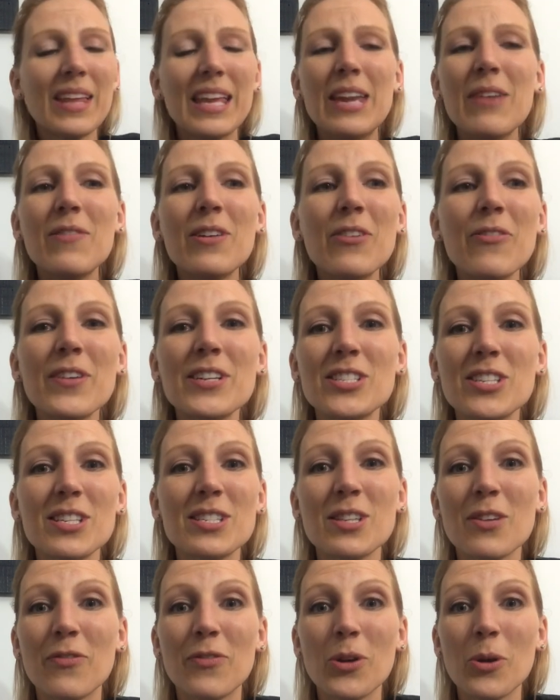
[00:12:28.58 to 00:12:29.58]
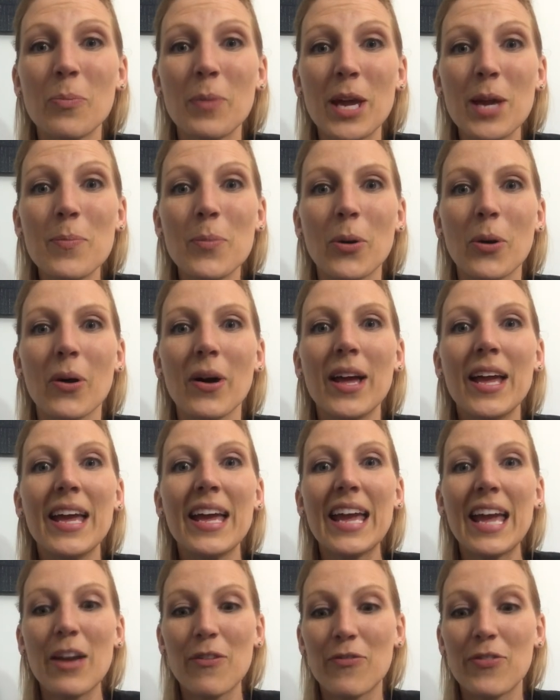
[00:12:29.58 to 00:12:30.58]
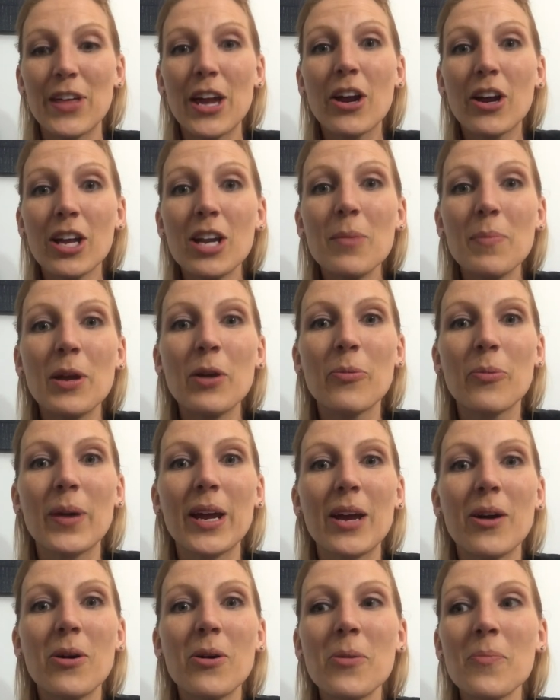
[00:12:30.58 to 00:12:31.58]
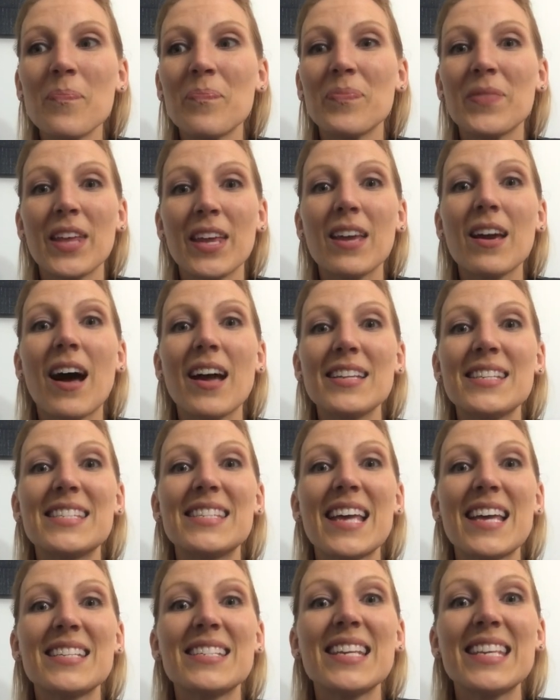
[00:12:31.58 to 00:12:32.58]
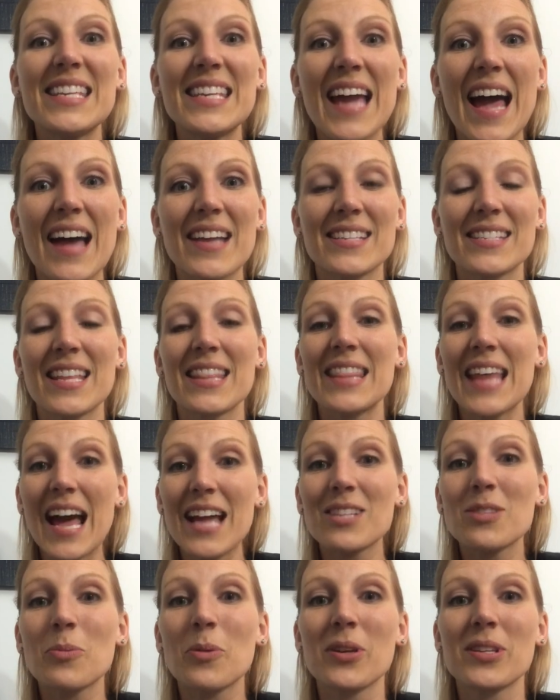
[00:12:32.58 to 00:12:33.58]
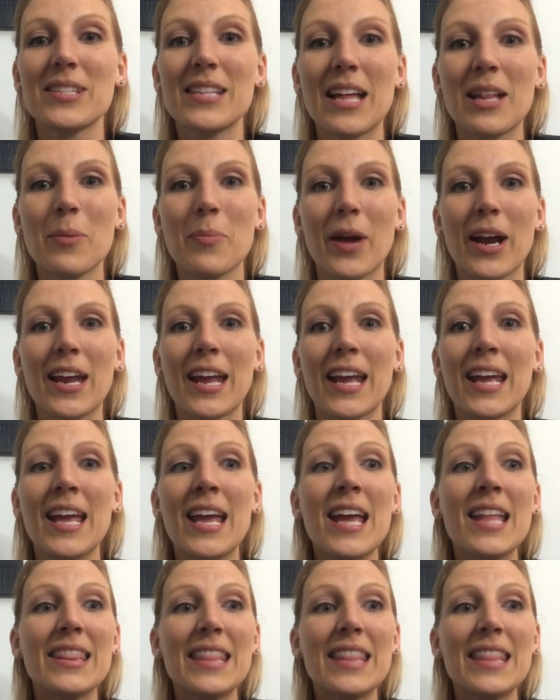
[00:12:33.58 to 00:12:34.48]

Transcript: even if it's just a few people if they're going to be real God says, yes, that's worth celebrating.